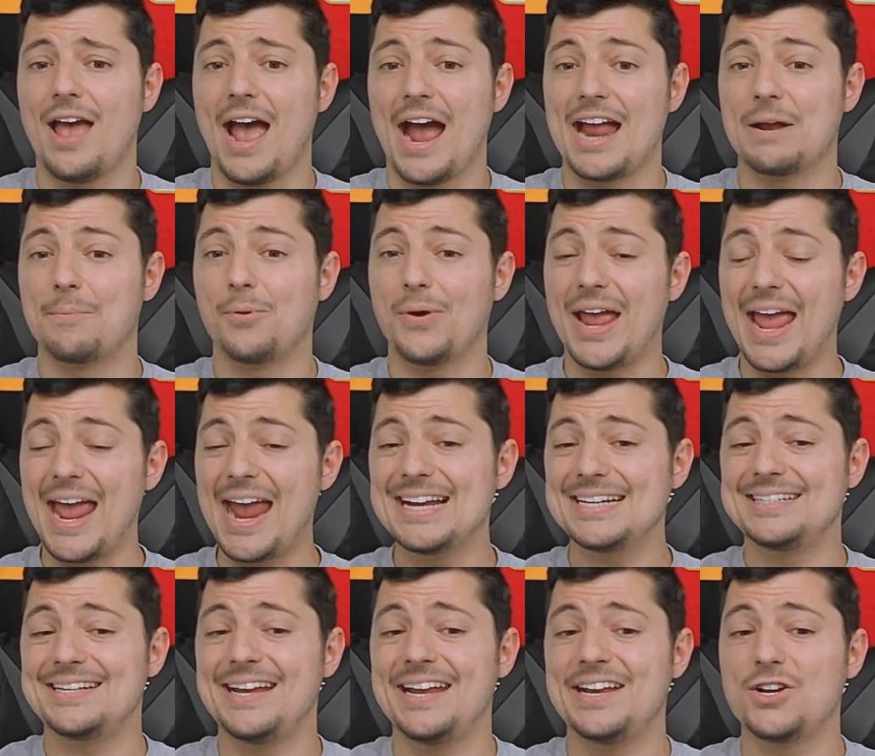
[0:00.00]
At number
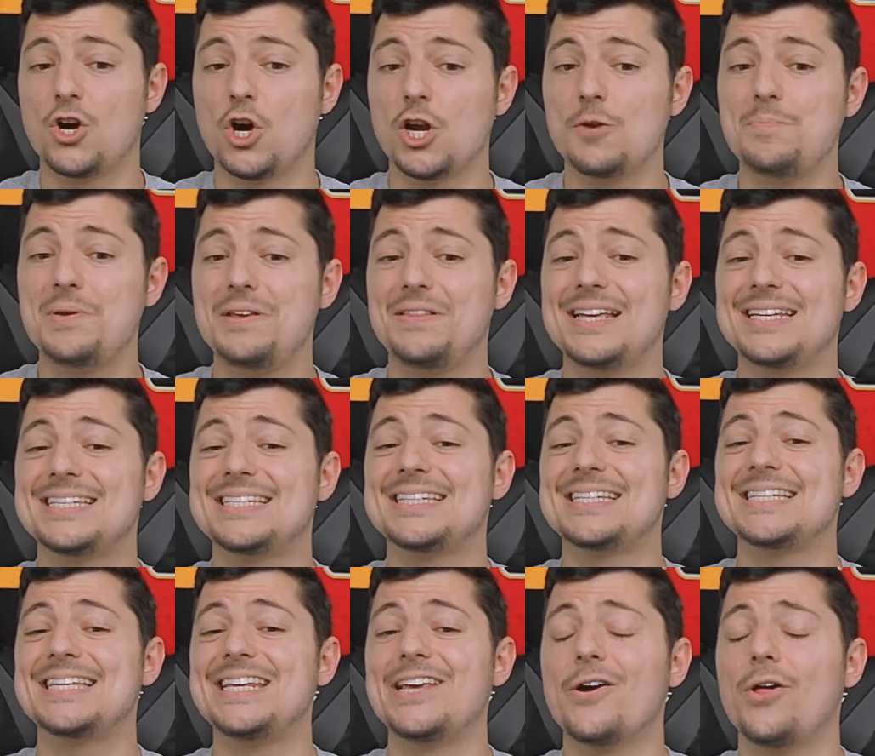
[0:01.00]
18, could be the
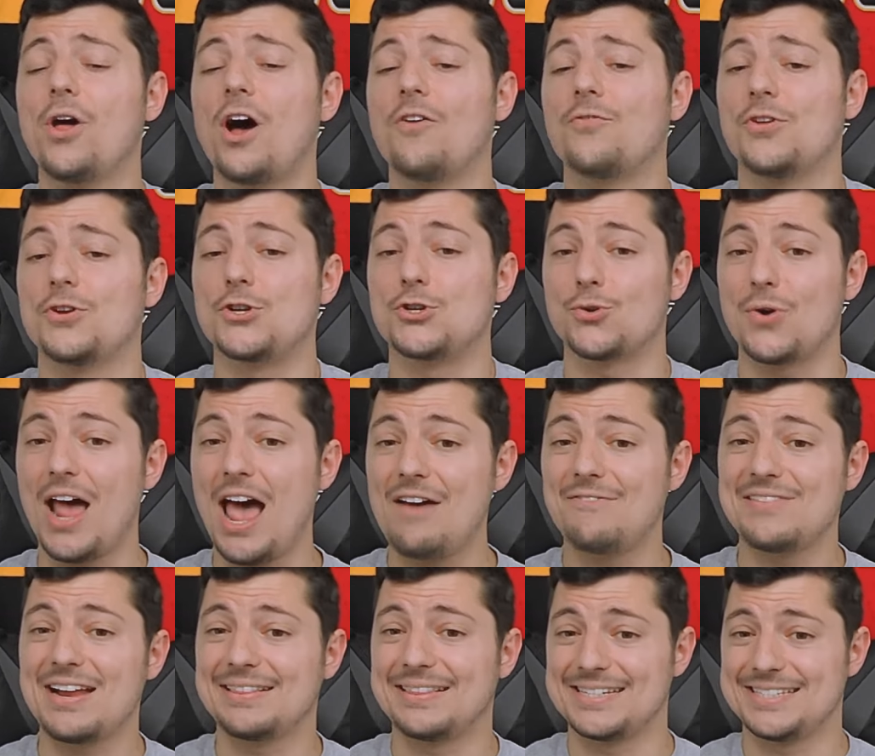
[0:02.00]
steal of the
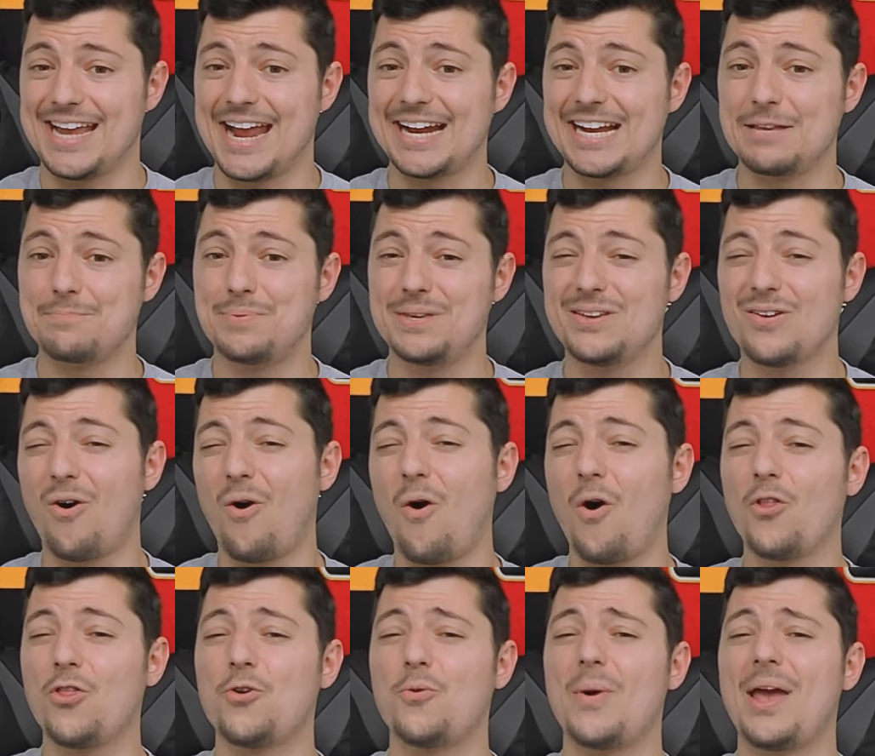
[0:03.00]
draft at this ADP,
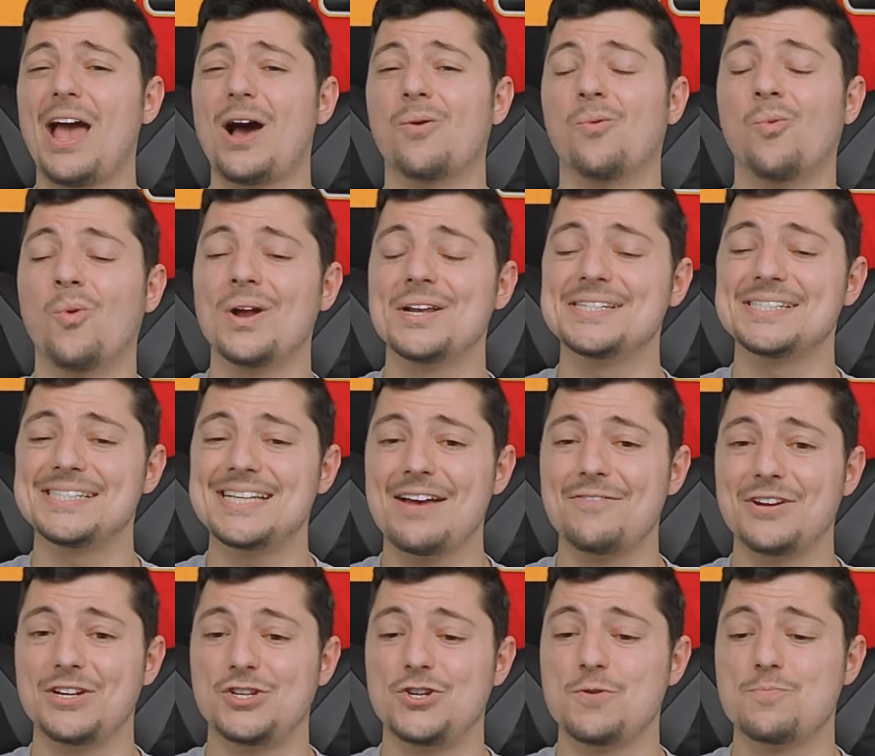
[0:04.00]
all the way at
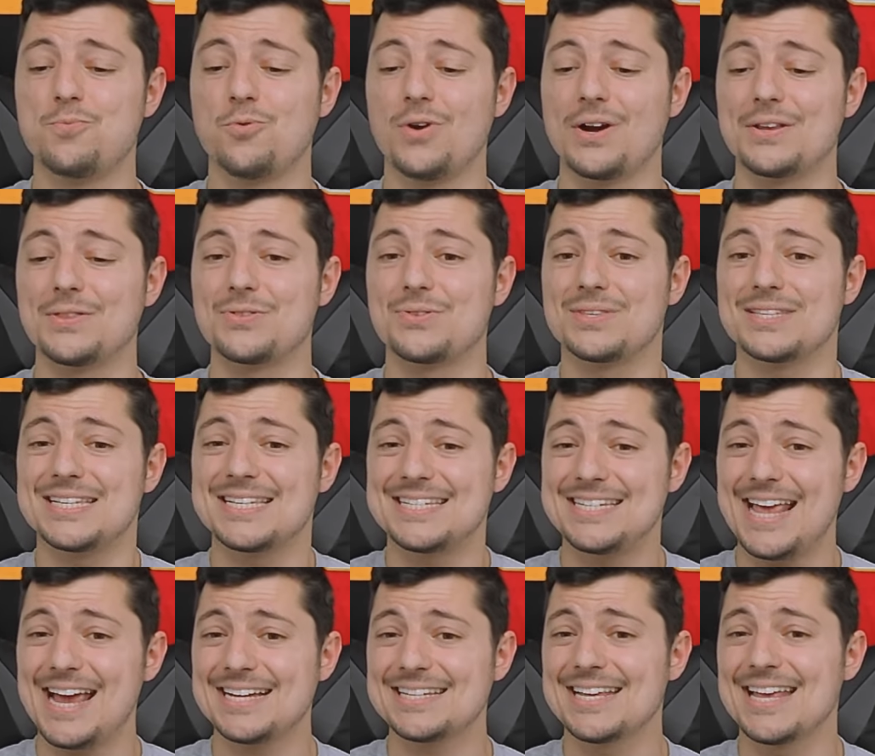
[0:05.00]

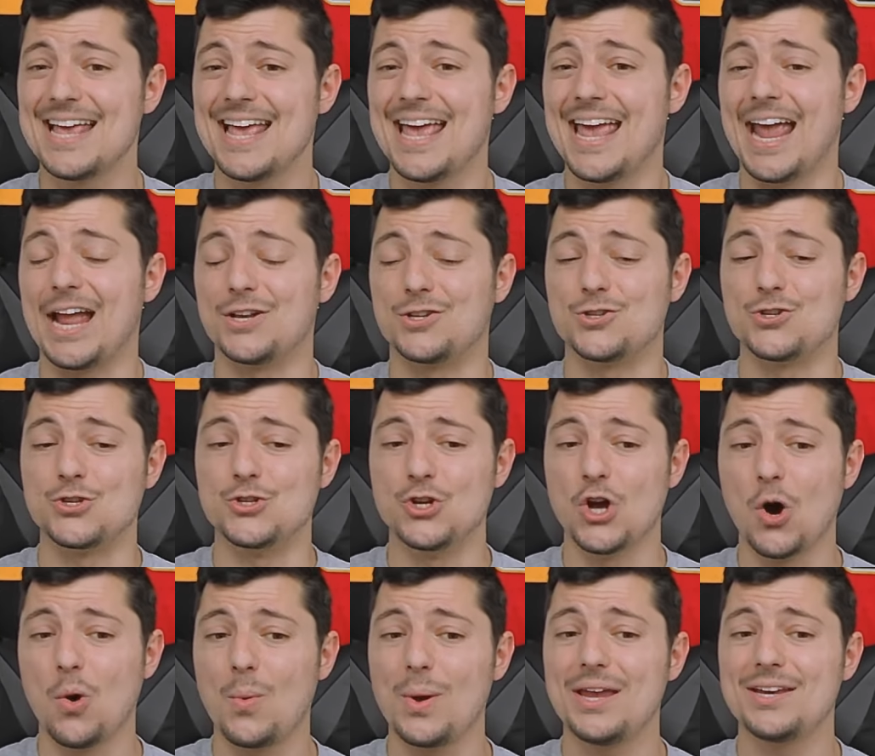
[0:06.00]
172.6. It's
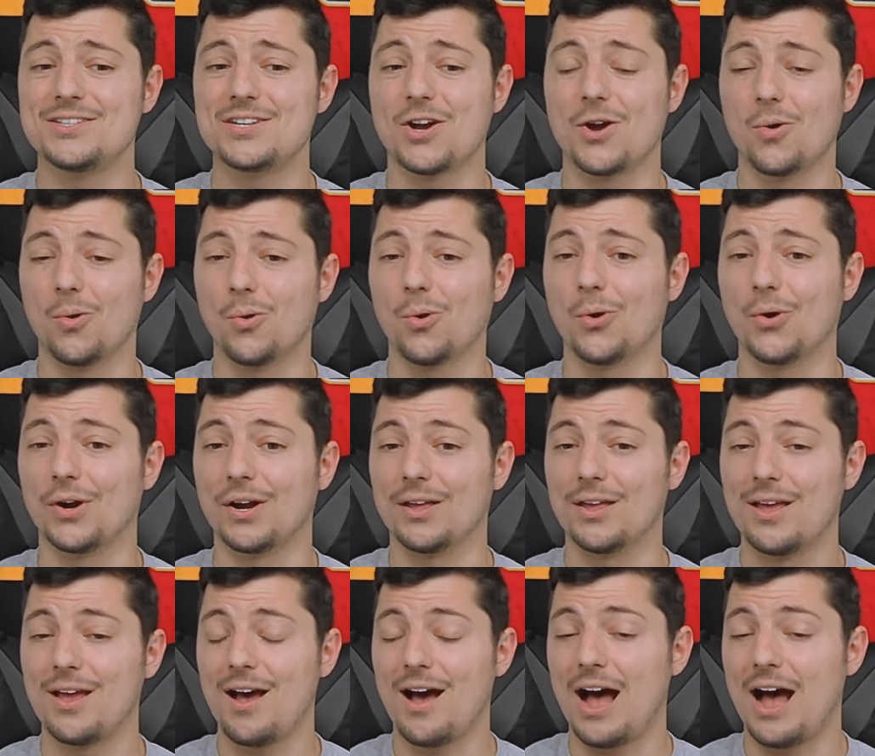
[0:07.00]
Joey Decord.